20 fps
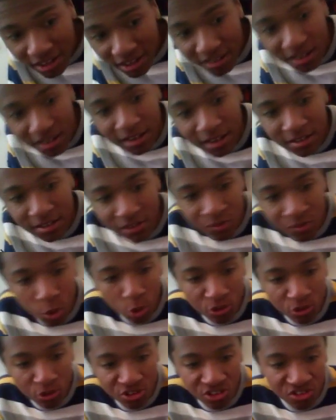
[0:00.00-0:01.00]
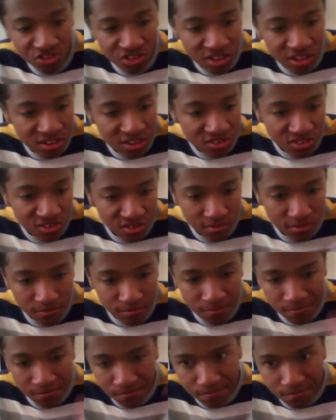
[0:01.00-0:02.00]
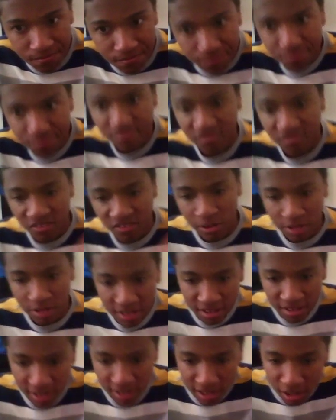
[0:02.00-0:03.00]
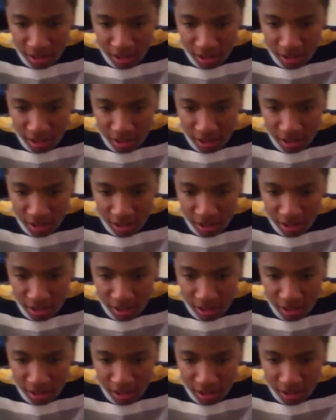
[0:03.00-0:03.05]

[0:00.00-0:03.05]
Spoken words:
And of course the seats, very